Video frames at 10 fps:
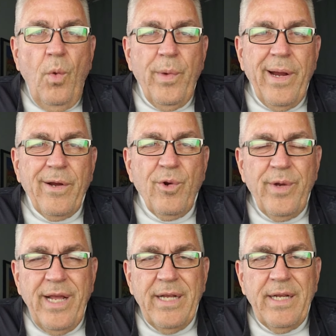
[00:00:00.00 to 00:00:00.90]
we are
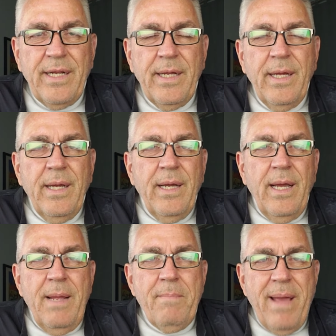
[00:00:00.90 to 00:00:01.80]
creating
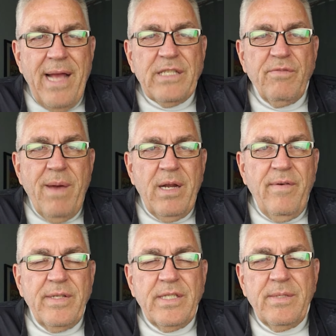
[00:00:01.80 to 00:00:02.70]
a massive amount
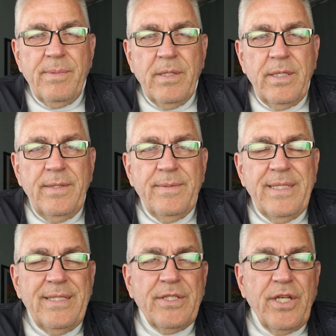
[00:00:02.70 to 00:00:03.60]
of instability
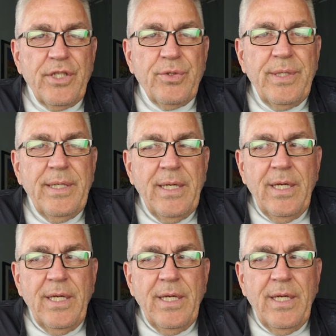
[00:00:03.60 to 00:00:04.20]
in this country,